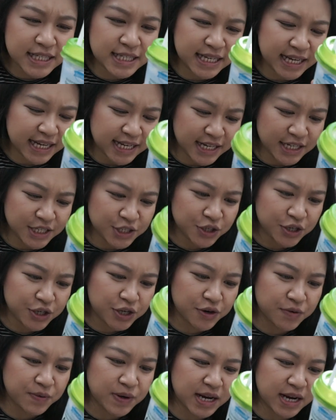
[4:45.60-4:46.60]
this Danish or
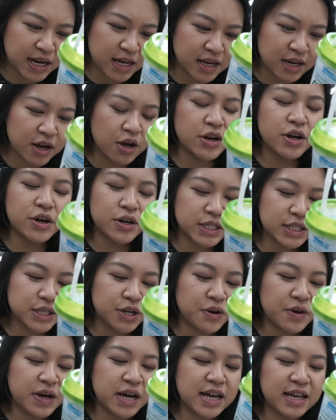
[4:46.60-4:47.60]
Korean? Oh no, it's
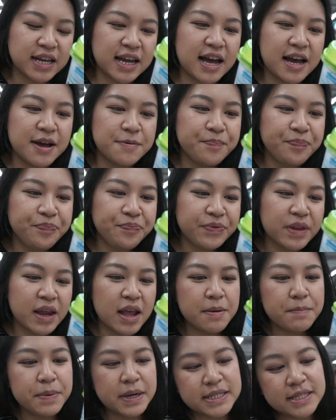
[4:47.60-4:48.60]
Korean, yeah.
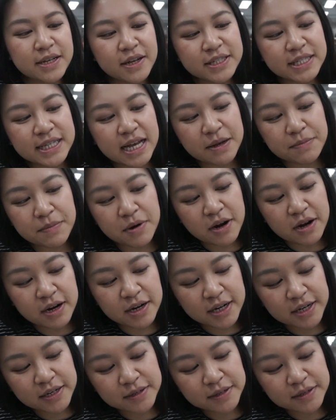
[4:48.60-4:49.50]
But it's called Denmark.